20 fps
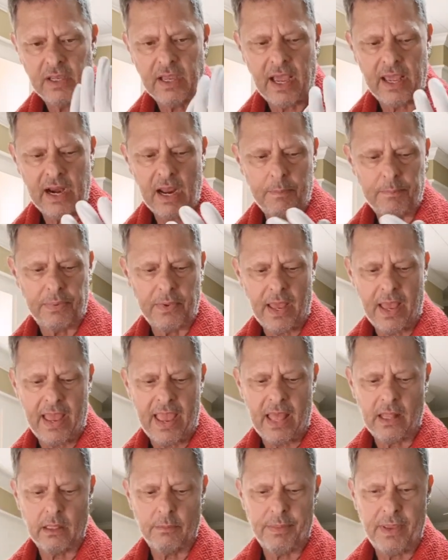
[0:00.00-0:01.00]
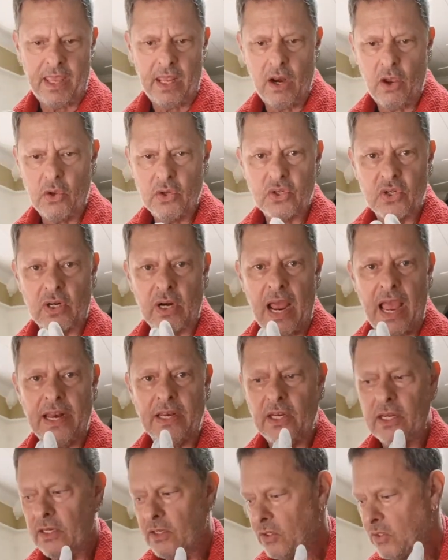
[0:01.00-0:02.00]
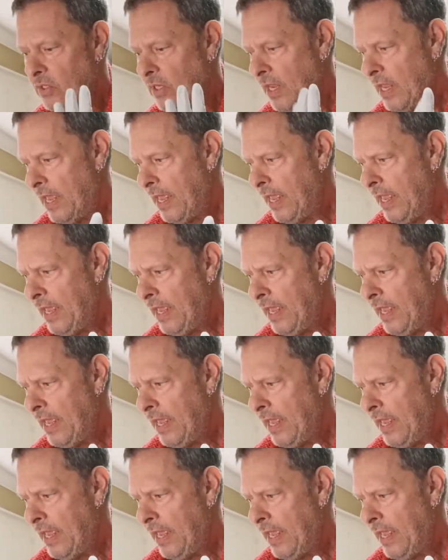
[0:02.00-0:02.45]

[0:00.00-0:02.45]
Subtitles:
cut up jalapenos or onions,